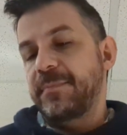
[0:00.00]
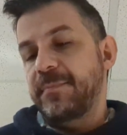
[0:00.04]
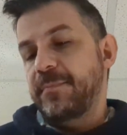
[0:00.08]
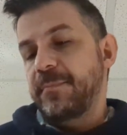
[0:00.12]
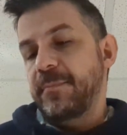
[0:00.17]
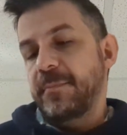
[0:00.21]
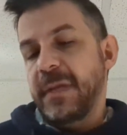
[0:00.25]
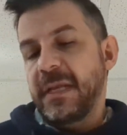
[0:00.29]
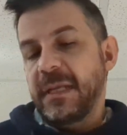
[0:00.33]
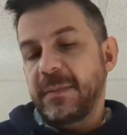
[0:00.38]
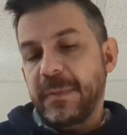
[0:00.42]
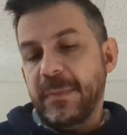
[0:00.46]

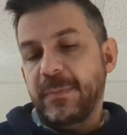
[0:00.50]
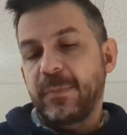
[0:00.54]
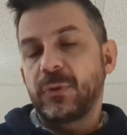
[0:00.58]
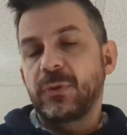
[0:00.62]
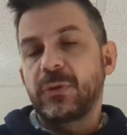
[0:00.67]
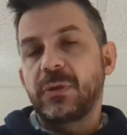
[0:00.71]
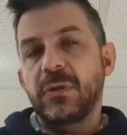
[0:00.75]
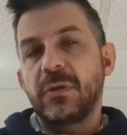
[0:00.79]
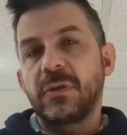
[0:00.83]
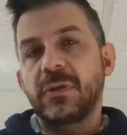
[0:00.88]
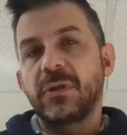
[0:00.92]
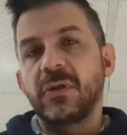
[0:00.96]
Many people
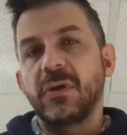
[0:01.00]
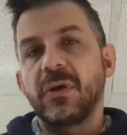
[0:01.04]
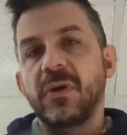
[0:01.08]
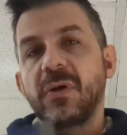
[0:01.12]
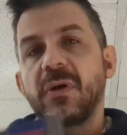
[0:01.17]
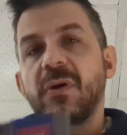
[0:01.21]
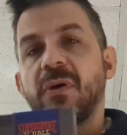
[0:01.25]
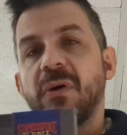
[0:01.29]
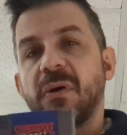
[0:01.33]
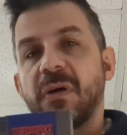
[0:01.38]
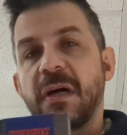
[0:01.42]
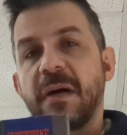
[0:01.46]
do not
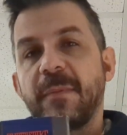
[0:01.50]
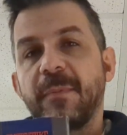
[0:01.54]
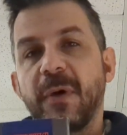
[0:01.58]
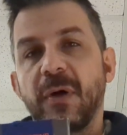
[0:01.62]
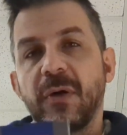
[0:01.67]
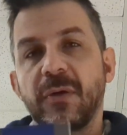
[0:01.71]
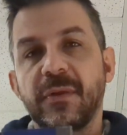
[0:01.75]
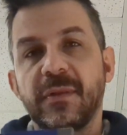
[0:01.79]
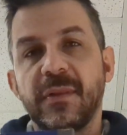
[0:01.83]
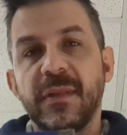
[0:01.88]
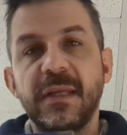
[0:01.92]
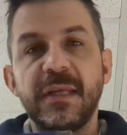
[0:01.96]
know
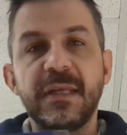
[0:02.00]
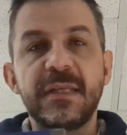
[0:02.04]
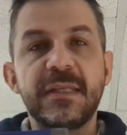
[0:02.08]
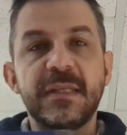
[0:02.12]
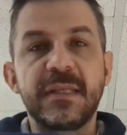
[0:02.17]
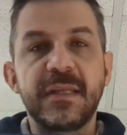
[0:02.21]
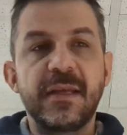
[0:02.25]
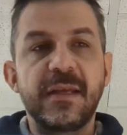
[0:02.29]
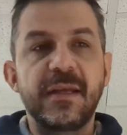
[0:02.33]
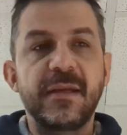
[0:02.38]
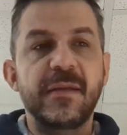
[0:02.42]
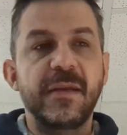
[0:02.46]
about this,
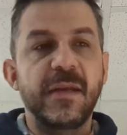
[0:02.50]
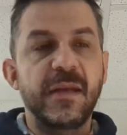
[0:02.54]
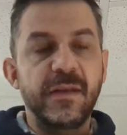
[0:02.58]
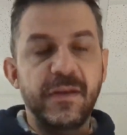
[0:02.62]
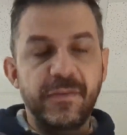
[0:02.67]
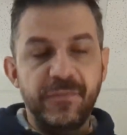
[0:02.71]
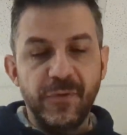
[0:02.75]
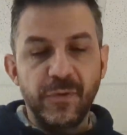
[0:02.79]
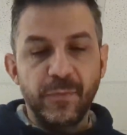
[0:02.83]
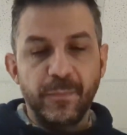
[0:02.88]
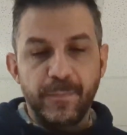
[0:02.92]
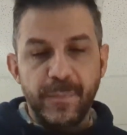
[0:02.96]
and
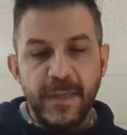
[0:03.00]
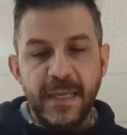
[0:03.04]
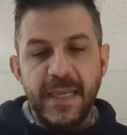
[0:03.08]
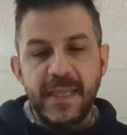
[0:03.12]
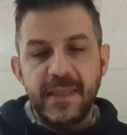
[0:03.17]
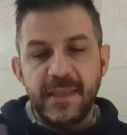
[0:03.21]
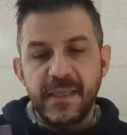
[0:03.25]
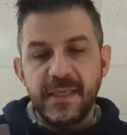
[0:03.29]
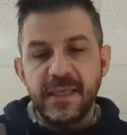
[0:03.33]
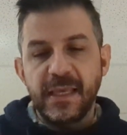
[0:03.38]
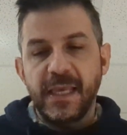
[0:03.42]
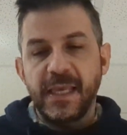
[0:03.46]
if you play
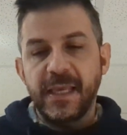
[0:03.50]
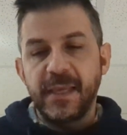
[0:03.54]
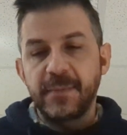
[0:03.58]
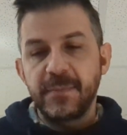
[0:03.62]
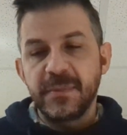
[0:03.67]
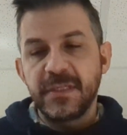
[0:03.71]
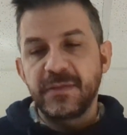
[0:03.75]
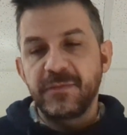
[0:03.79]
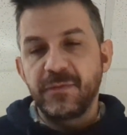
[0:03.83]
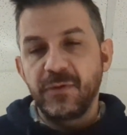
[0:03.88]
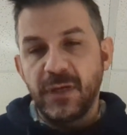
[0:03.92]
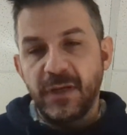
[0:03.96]
the
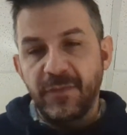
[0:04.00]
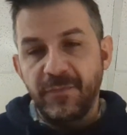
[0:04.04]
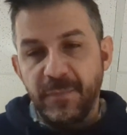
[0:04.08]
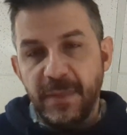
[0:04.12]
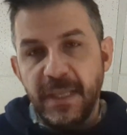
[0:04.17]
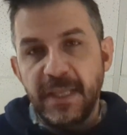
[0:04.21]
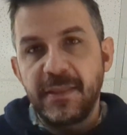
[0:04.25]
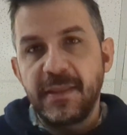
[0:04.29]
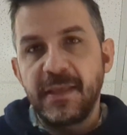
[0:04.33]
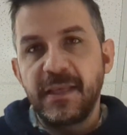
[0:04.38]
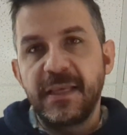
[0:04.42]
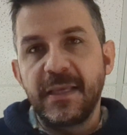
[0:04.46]
games, if you have
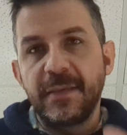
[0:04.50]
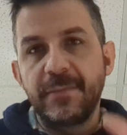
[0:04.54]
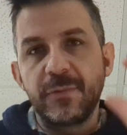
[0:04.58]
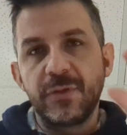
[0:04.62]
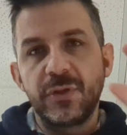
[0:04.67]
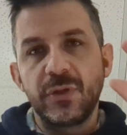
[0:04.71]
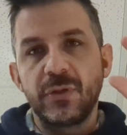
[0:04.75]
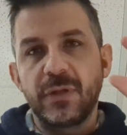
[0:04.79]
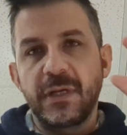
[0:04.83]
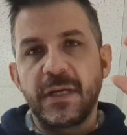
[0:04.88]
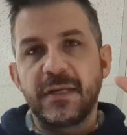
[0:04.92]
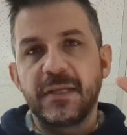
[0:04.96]
played the games,
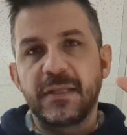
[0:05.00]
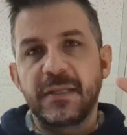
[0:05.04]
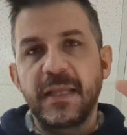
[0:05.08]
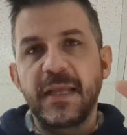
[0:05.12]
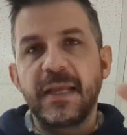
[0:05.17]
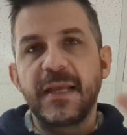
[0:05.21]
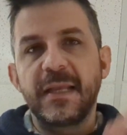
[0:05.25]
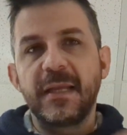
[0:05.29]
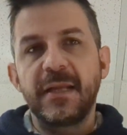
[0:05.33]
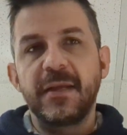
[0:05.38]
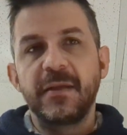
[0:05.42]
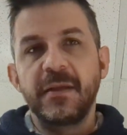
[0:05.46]
you can
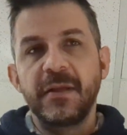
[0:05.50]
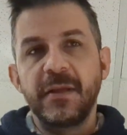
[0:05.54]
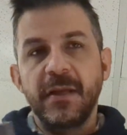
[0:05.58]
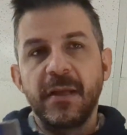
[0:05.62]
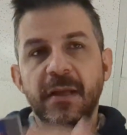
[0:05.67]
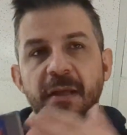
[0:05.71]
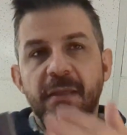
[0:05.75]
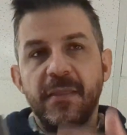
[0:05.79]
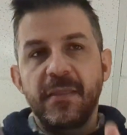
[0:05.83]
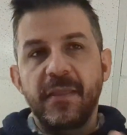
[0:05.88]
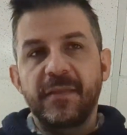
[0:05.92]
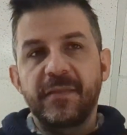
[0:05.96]
tell
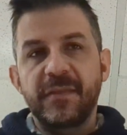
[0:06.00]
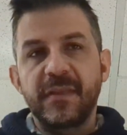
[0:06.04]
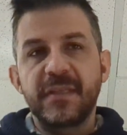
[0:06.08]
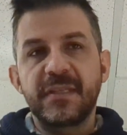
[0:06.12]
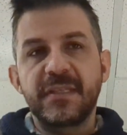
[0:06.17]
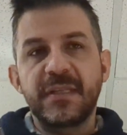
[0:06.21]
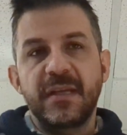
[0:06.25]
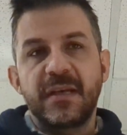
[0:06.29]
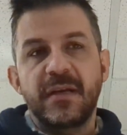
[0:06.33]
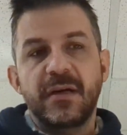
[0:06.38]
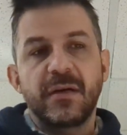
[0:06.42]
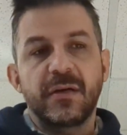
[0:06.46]
that
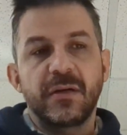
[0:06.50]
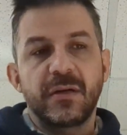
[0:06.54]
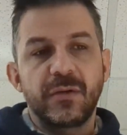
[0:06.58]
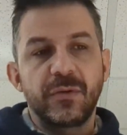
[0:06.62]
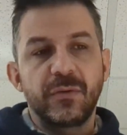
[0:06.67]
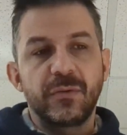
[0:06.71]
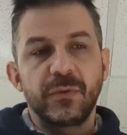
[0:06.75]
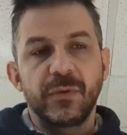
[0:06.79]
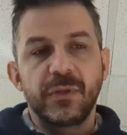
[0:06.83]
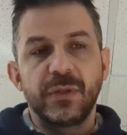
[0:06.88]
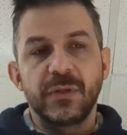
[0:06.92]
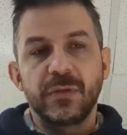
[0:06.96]
these are
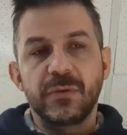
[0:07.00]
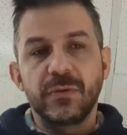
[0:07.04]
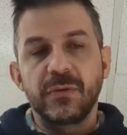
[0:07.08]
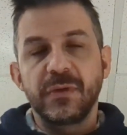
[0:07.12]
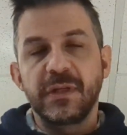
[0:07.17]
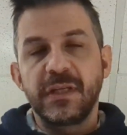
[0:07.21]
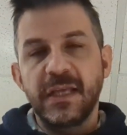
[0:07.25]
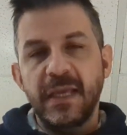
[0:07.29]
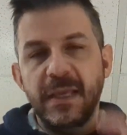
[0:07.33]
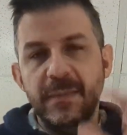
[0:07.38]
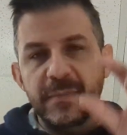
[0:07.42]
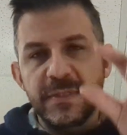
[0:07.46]

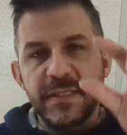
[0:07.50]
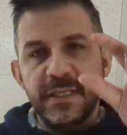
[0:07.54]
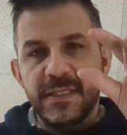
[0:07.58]
Kunio-kun games.